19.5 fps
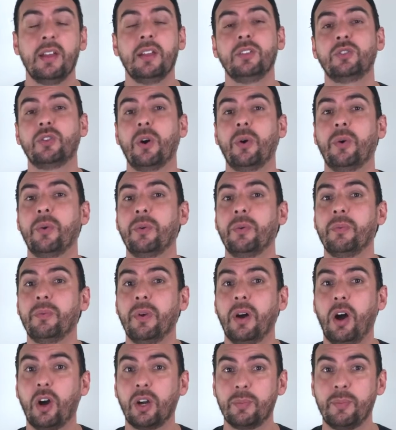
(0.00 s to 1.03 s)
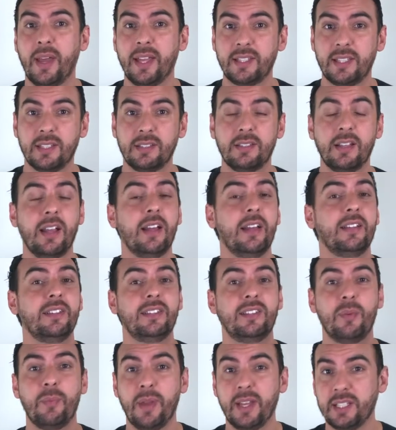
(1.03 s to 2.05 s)
so augmented,
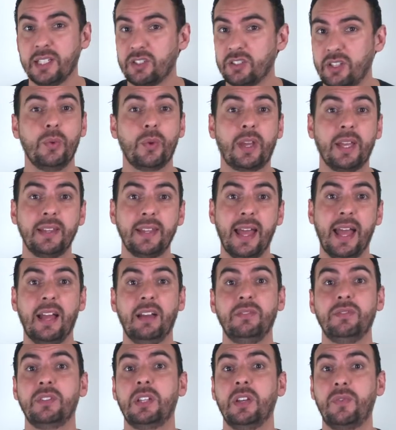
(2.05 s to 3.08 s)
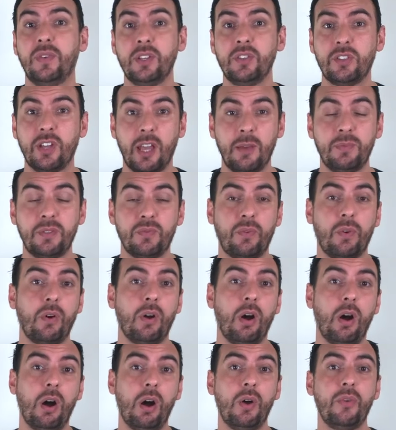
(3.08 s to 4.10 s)
diminished. We can have different shapes for
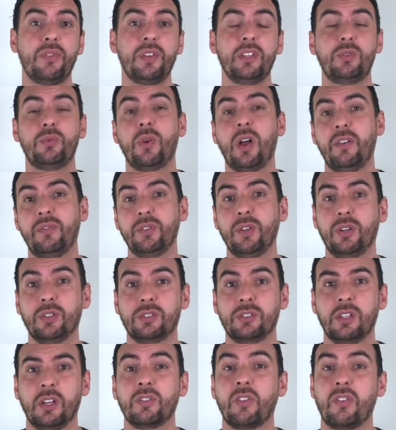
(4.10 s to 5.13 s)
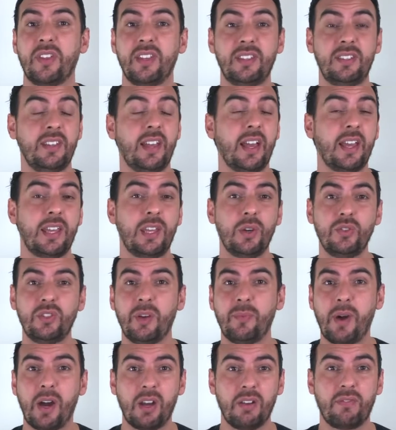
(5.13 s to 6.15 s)
all these 12 notes. So this is a huge
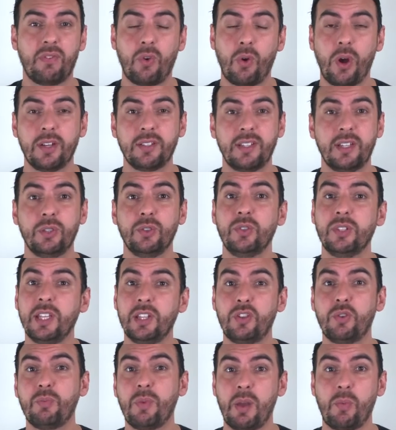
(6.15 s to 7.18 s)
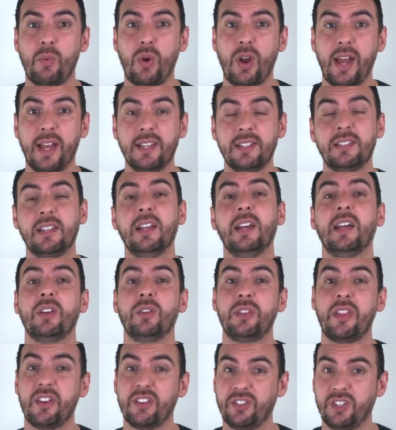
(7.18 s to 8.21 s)
amount of chords that you need to memorize
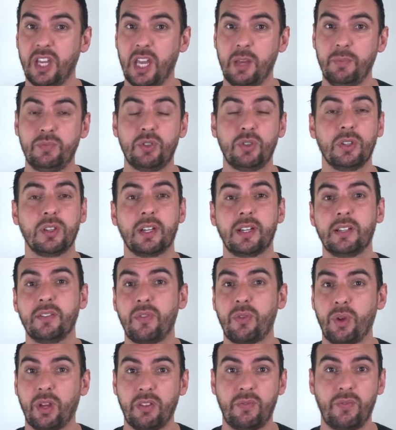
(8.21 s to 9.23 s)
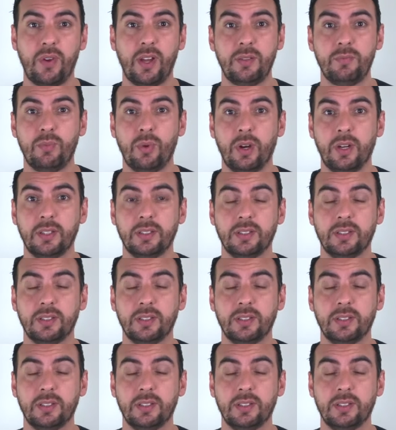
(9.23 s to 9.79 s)
the shape to learn throughout the fretboard.